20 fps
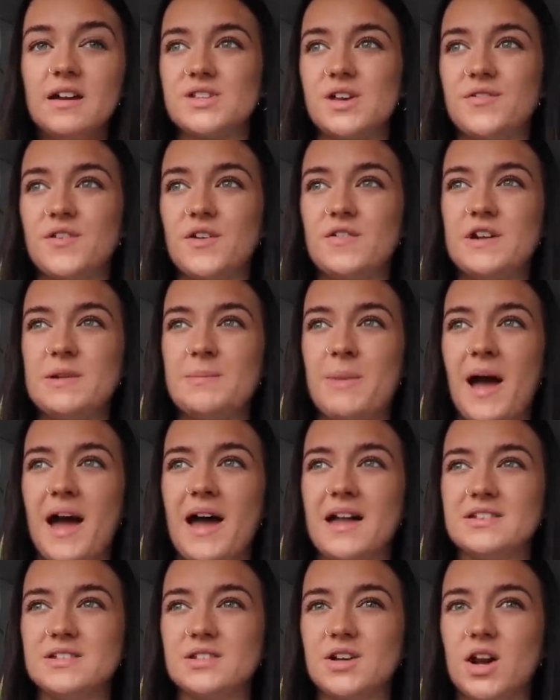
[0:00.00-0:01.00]
So I feel really
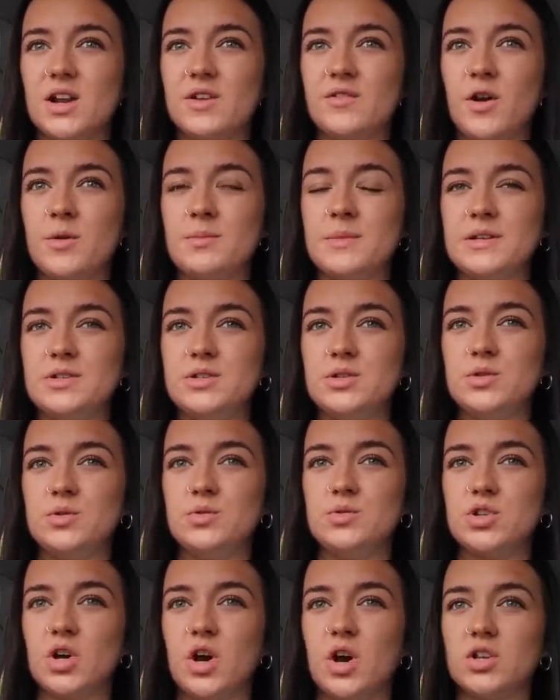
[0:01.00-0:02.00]
bad. So I kind of hope they
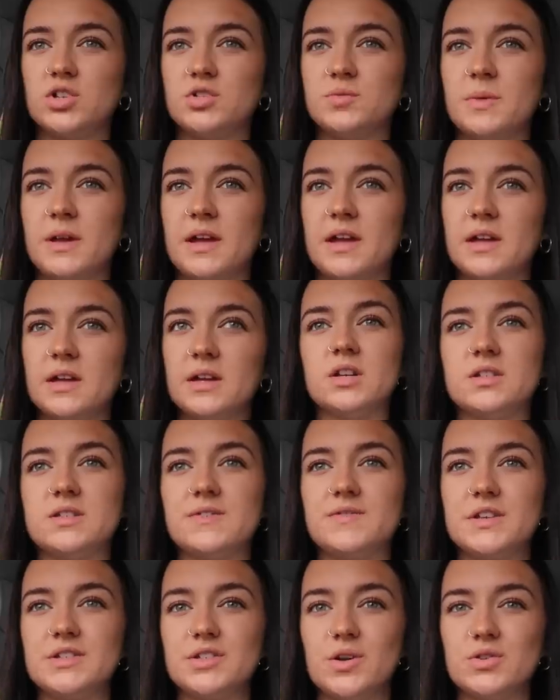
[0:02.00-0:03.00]
do charge me, because
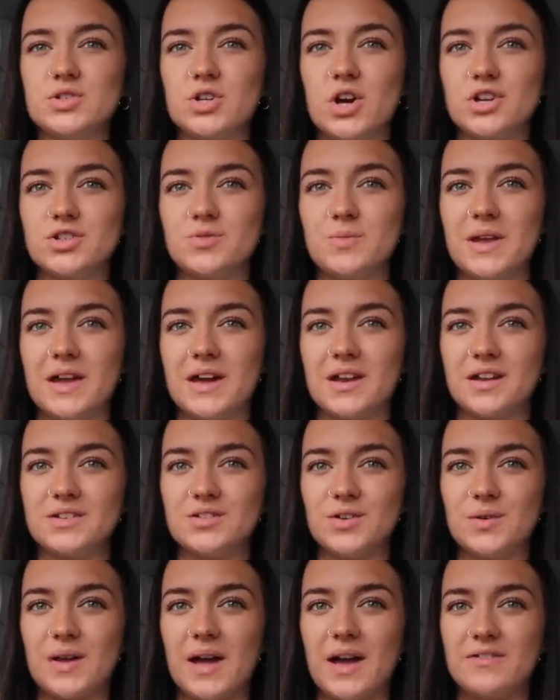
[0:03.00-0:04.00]
if they don't charge me and I
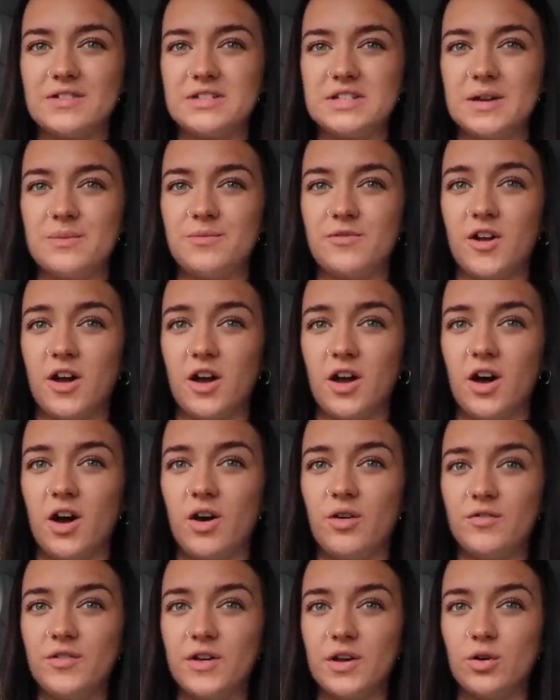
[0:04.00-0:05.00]
don't have a tip for her,
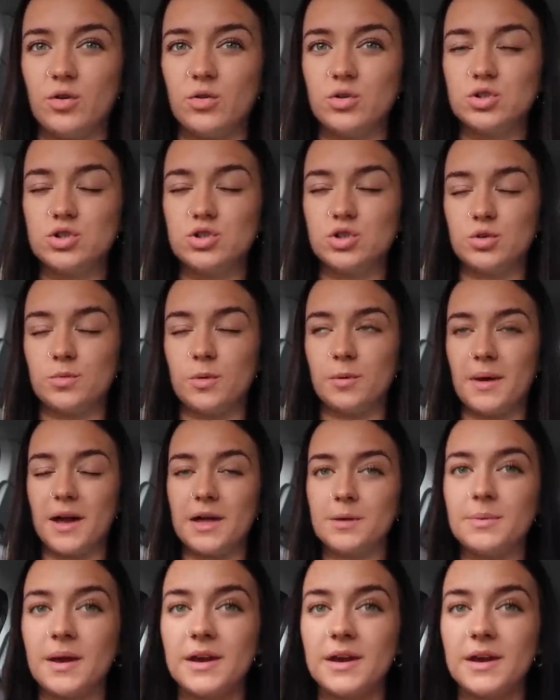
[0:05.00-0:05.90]
I'll feel super bad.